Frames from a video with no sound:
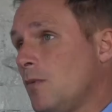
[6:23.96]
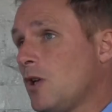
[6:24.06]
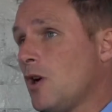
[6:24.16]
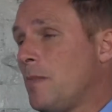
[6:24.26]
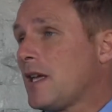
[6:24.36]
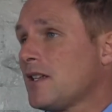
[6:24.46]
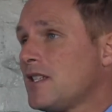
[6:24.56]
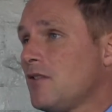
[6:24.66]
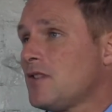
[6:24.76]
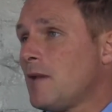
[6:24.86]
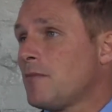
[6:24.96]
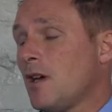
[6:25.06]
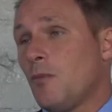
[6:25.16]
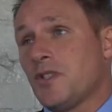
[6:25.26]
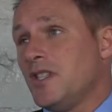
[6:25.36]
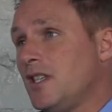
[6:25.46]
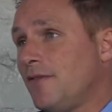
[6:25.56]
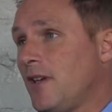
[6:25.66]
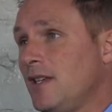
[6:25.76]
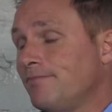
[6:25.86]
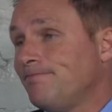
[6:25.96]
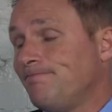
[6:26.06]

we've got to pick ourselves up and go, it wasn't a defeat.